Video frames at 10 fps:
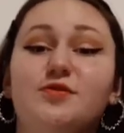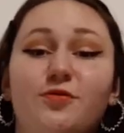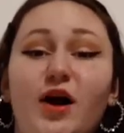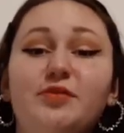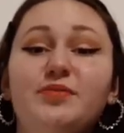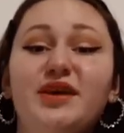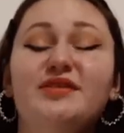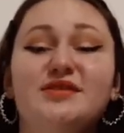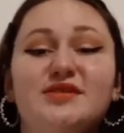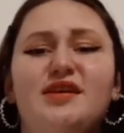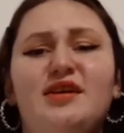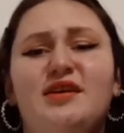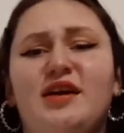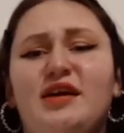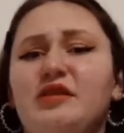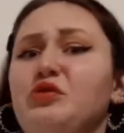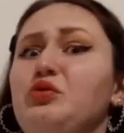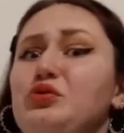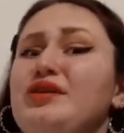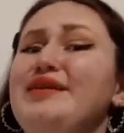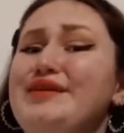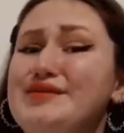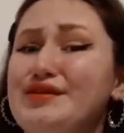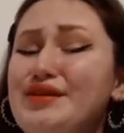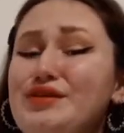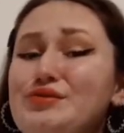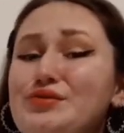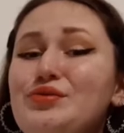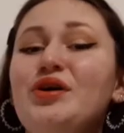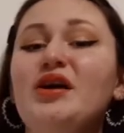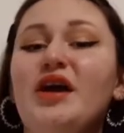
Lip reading: One being the thing he could easily do,